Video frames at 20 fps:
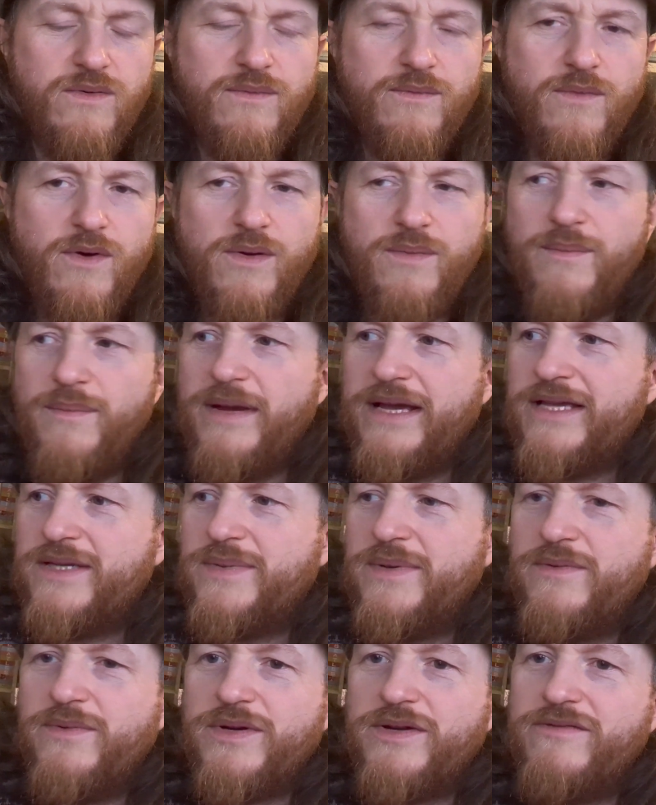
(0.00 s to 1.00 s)
what
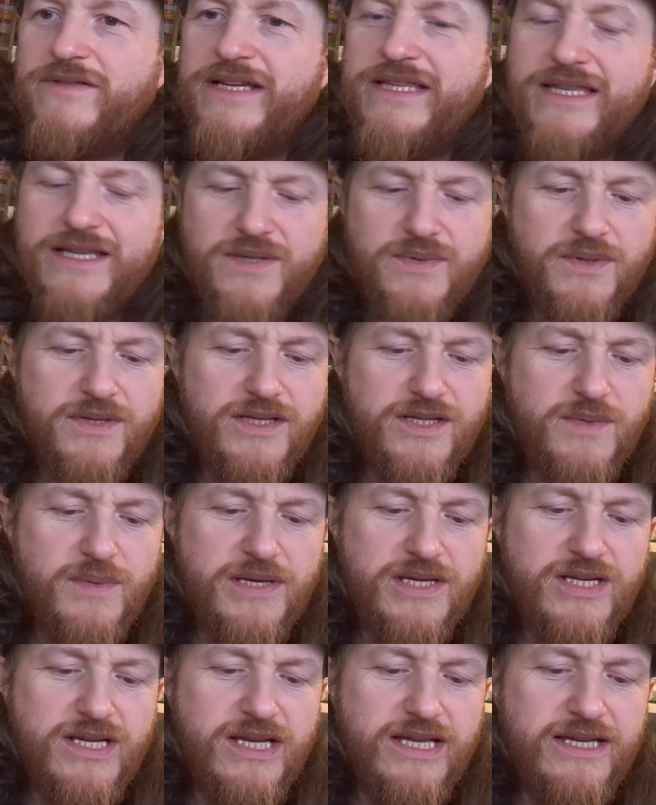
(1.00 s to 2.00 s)
makes me want to read this one
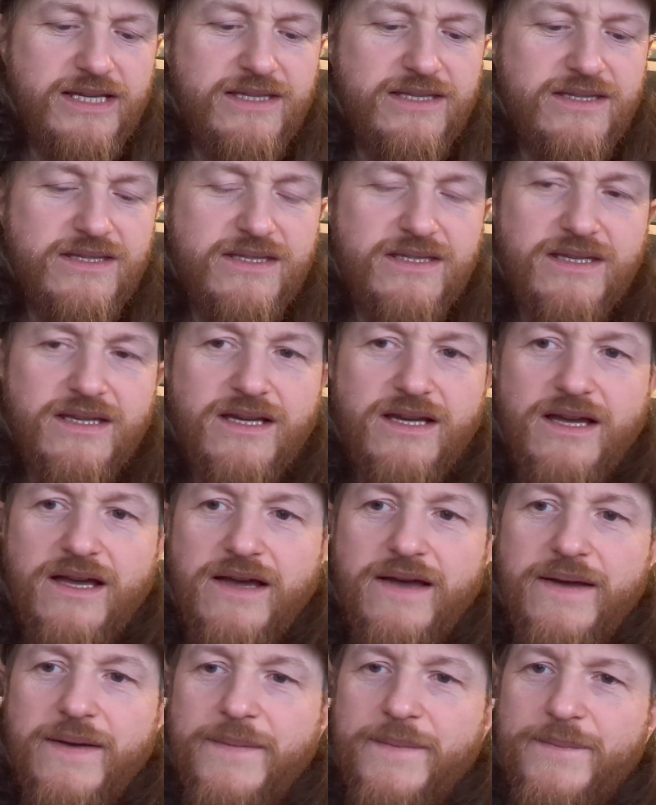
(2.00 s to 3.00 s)
especially is
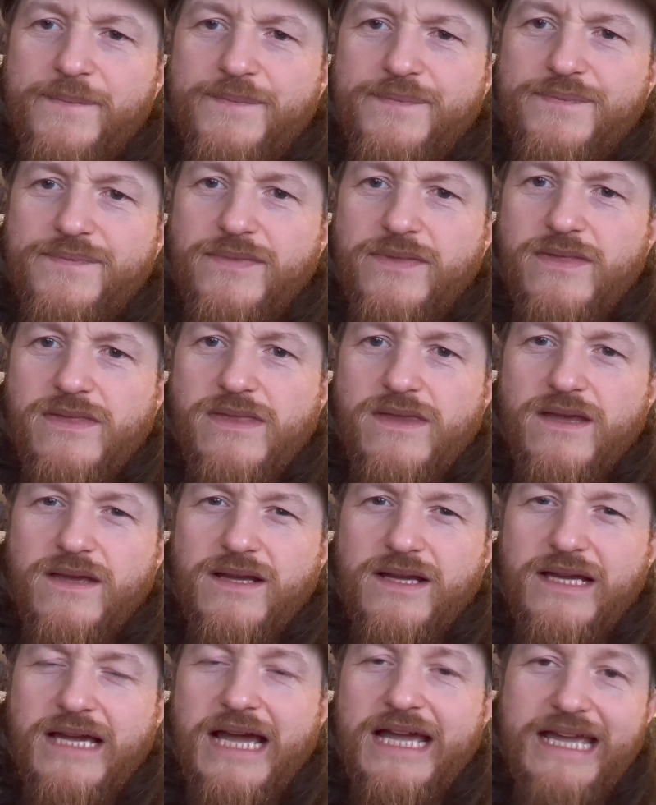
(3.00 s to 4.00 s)

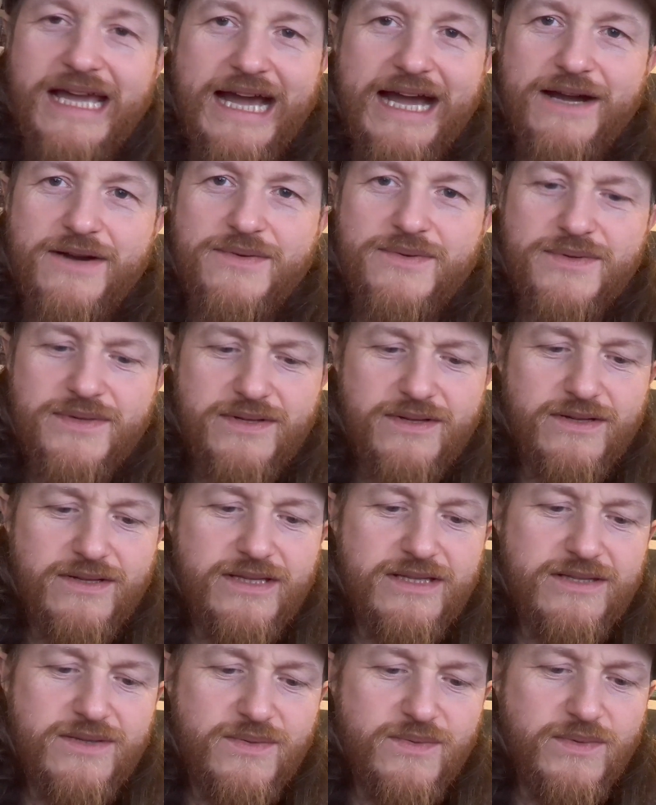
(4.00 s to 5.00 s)
Kate Howe
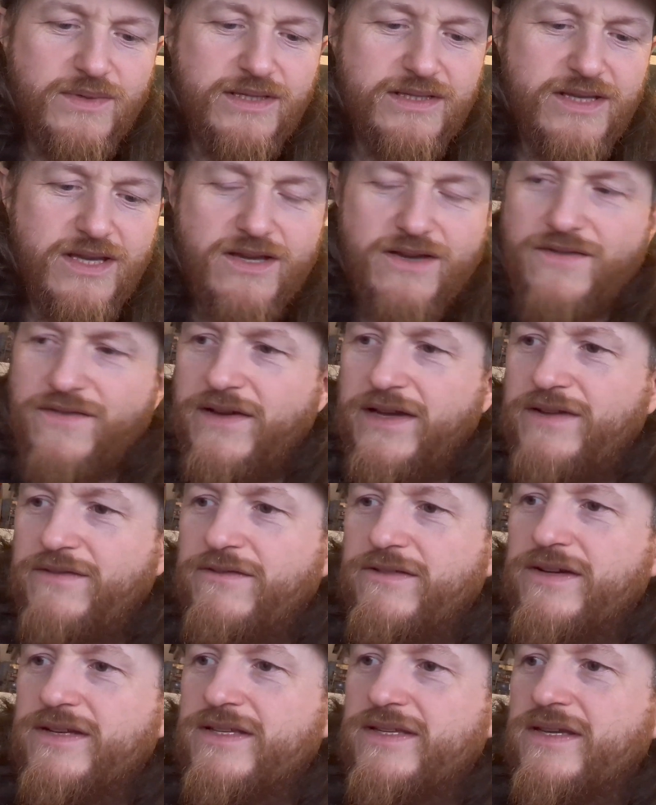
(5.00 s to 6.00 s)
is her
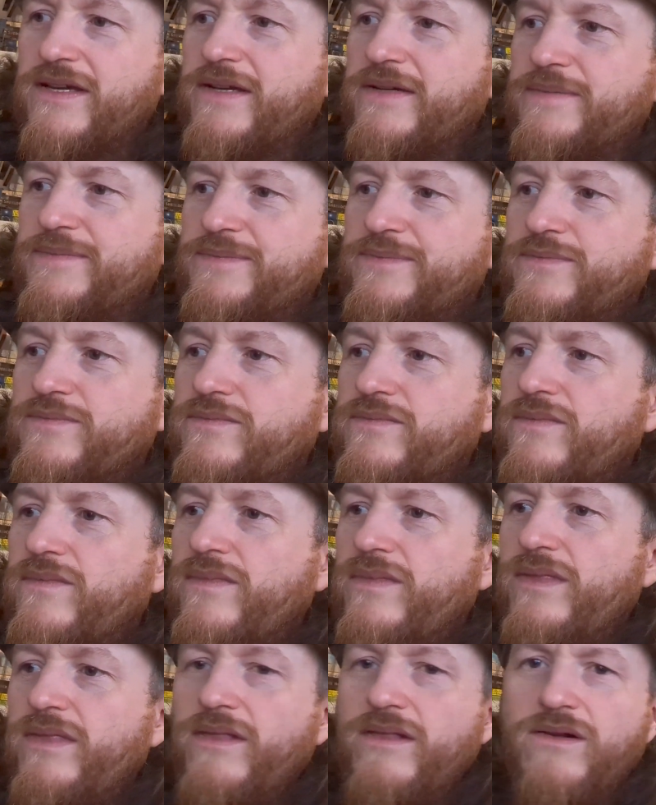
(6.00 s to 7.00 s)
favourite, so
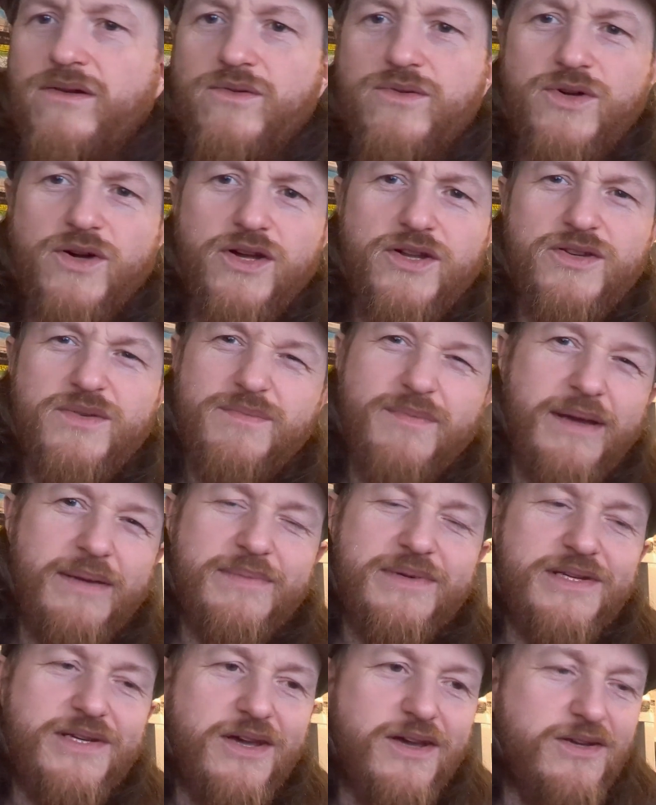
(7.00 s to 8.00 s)

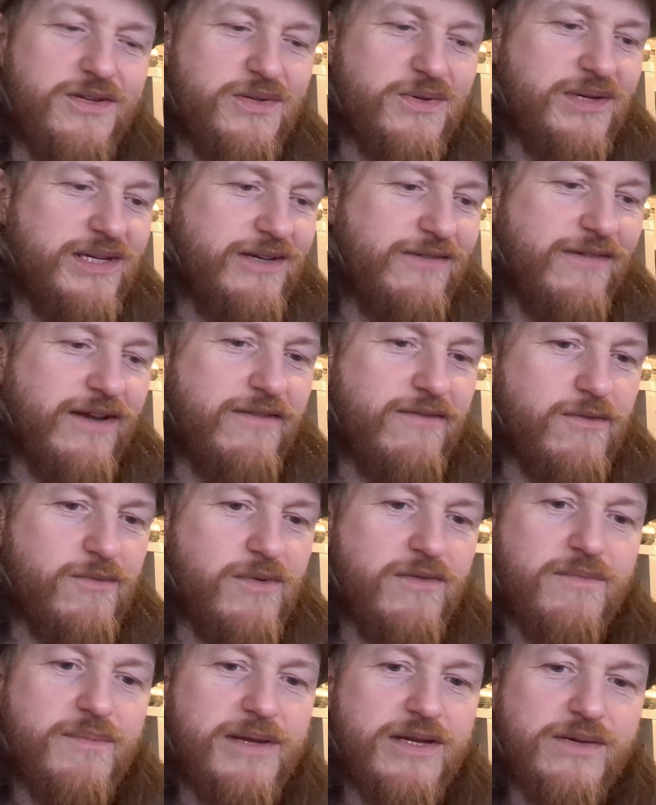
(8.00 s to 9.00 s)
maybe her joint favourite
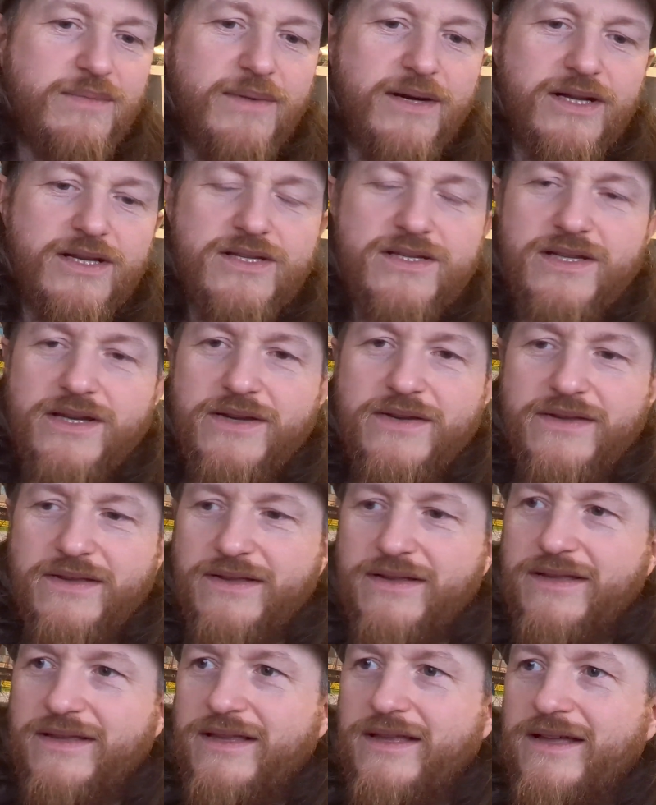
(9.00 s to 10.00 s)
with Middlemarch. So
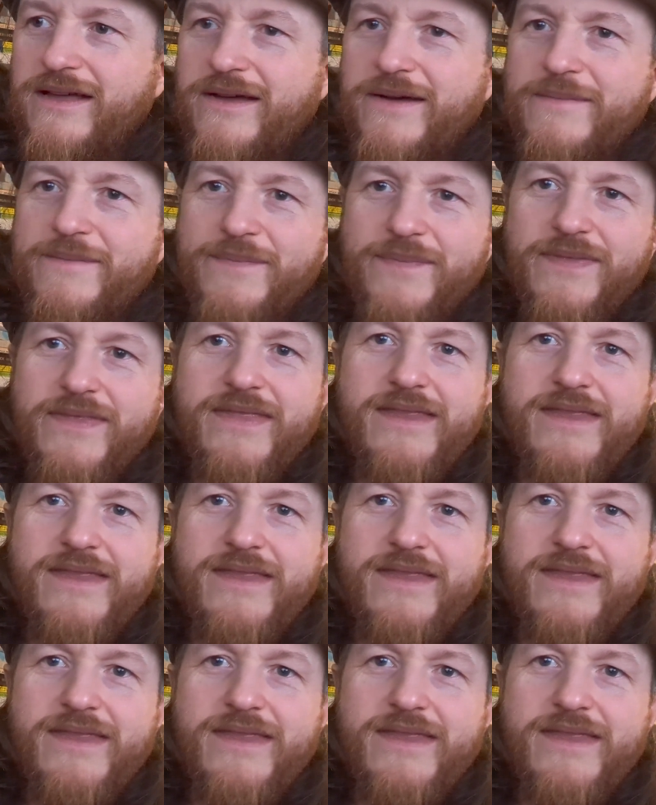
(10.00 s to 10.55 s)
I'm